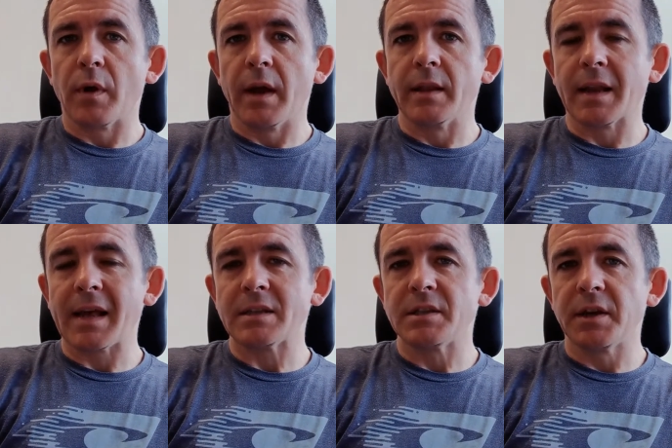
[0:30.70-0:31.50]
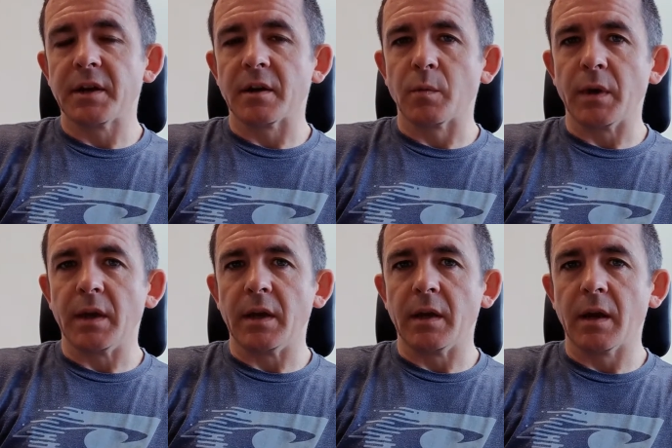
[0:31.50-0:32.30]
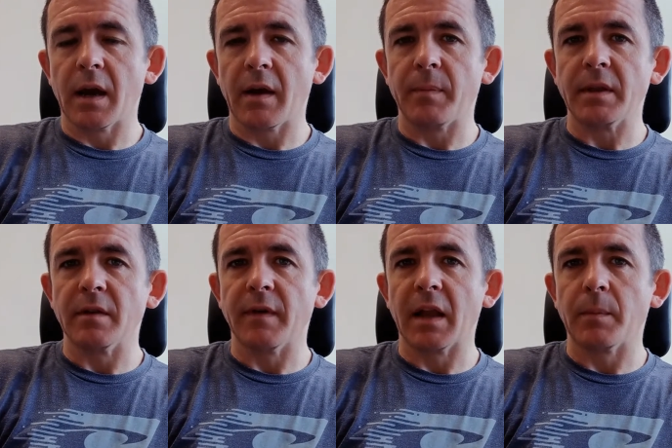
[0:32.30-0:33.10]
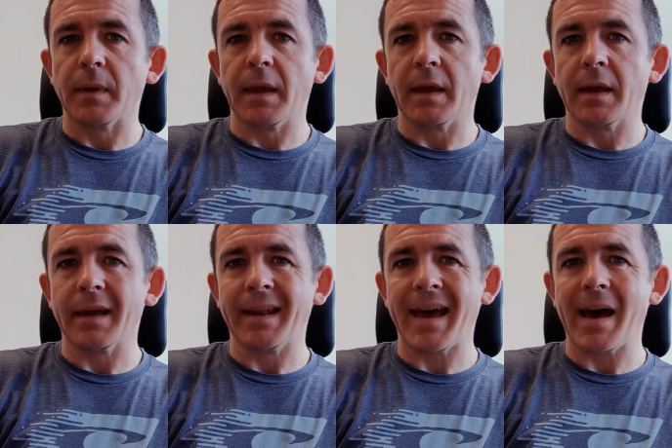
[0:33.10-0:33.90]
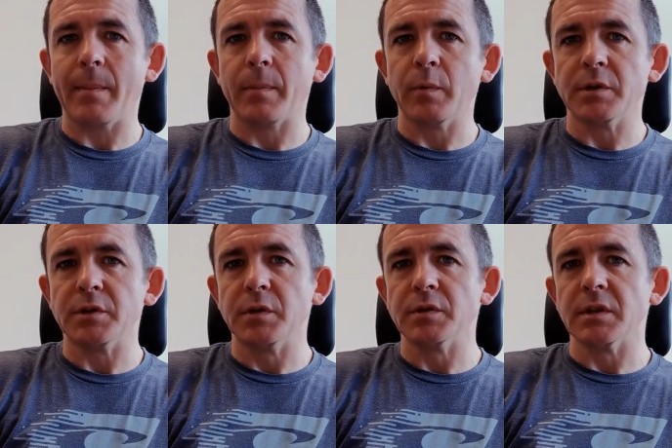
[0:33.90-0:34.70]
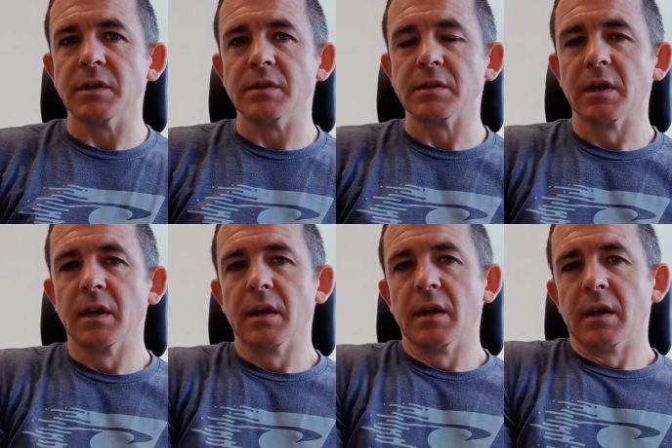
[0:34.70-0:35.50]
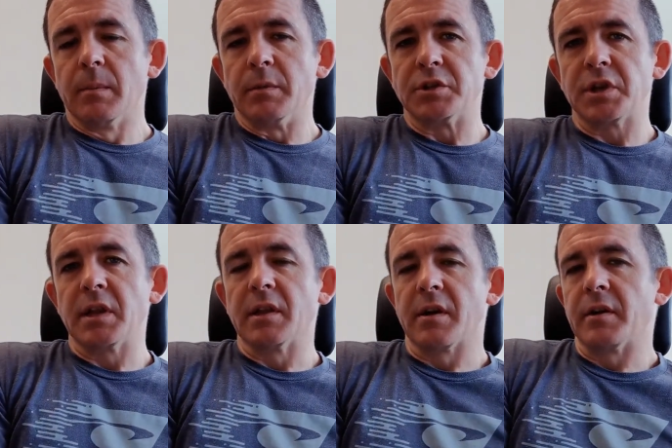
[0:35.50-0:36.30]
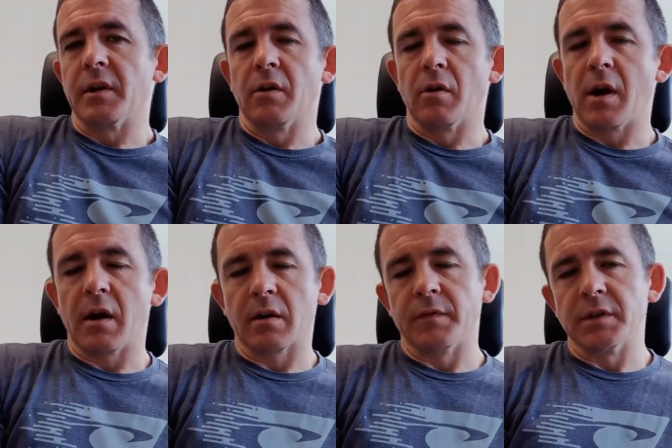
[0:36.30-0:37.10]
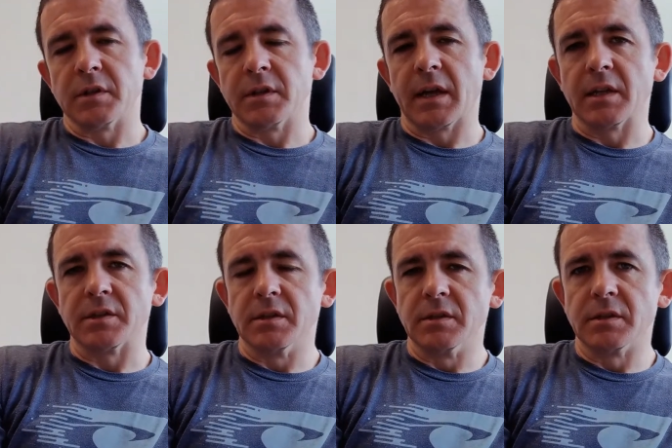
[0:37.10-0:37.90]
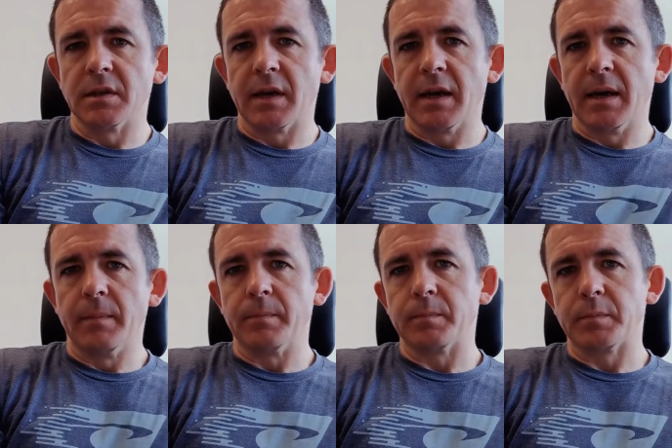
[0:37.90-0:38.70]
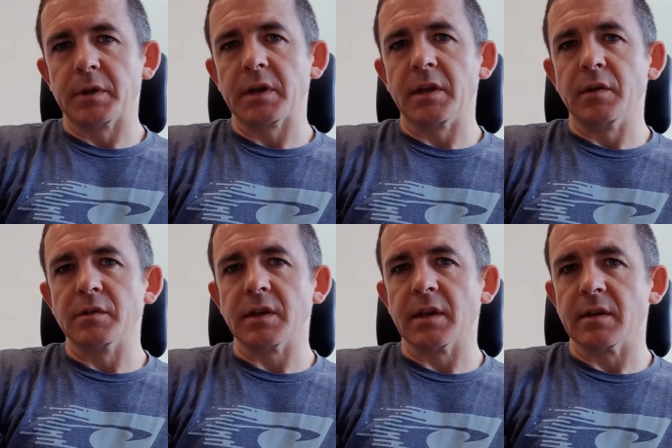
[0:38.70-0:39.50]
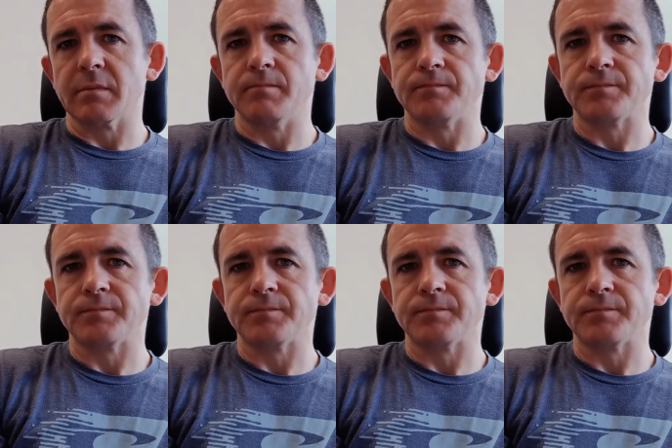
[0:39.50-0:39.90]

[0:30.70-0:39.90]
In the last year, we have been developing an app which uses machine learning or artificial intelligence, um, particularly using a,